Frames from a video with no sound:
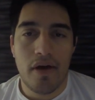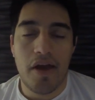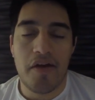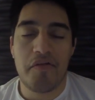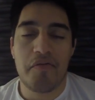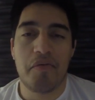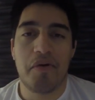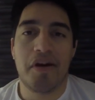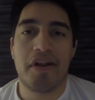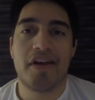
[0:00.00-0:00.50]
Hey
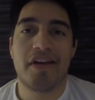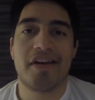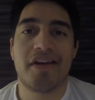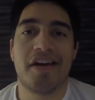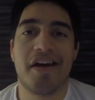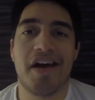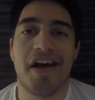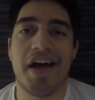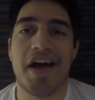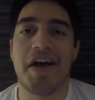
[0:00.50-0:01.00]
everybody,
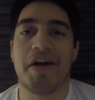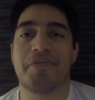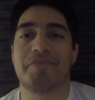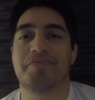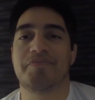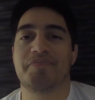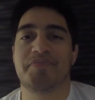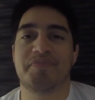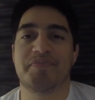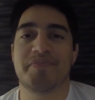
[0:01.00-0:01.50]

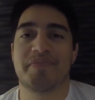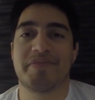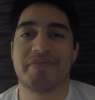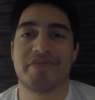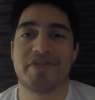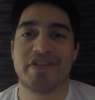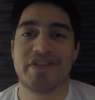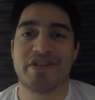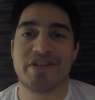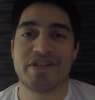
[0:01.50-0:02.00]

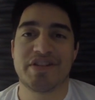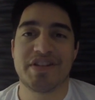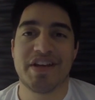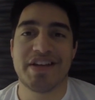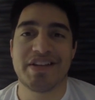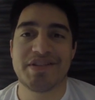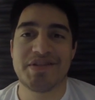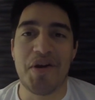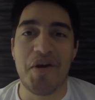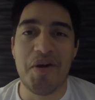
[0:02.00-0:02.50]
just to
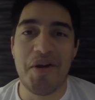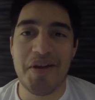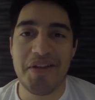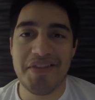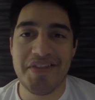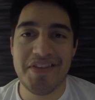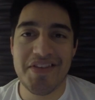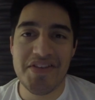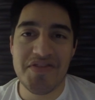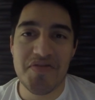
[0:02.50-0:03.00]
get
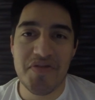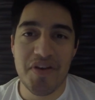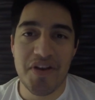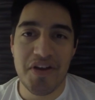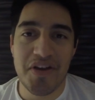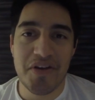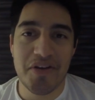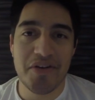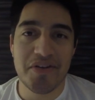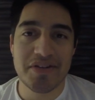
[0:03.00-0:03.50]
started, this
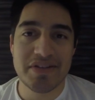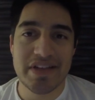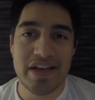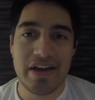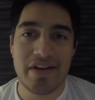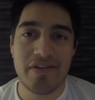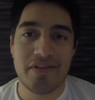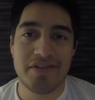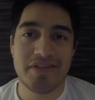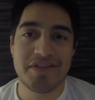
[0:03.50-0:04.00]
video goes
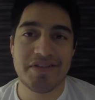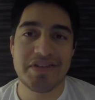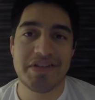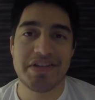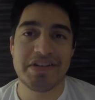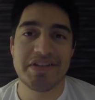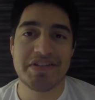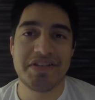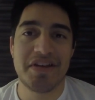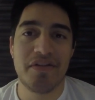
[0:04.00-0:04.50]
out
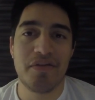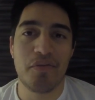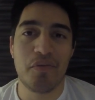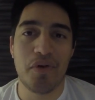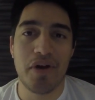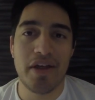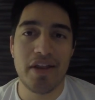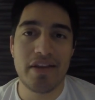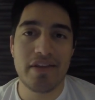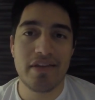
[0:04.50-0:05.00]
to Stephen
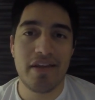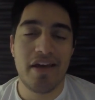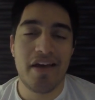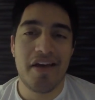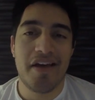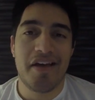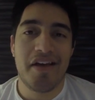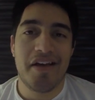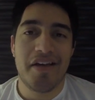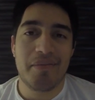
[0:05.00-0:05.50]
Wynn,
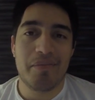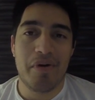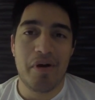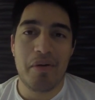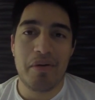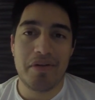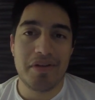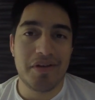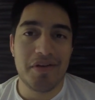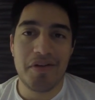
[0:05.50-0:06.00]

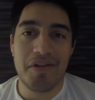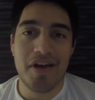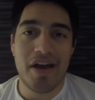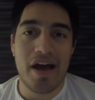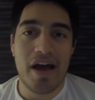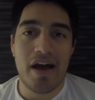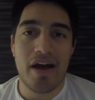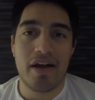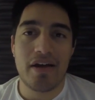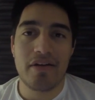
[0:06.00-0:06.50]
probably the only
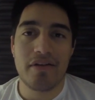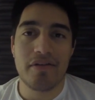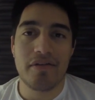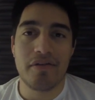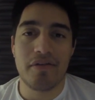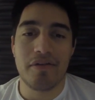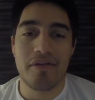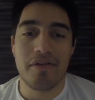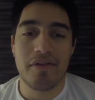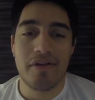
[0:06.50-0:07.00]
guy
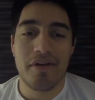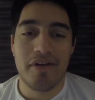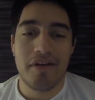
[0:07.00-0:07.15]
who